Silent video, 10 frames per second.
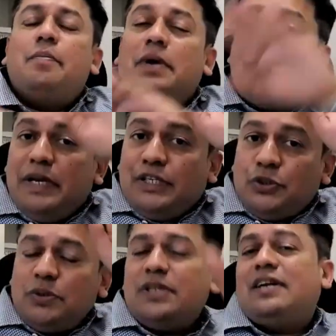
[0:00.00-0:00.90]
But make
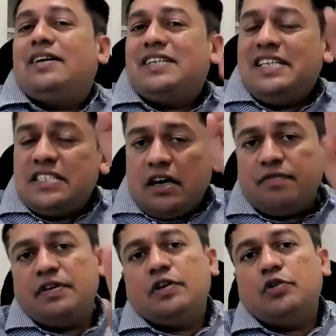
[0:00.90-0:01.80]
sure that at least
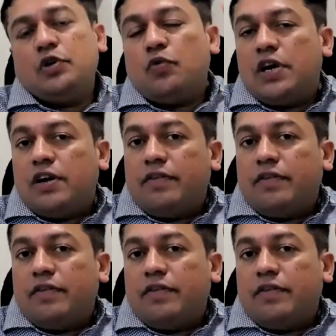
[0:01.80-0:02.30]
half an hour to 1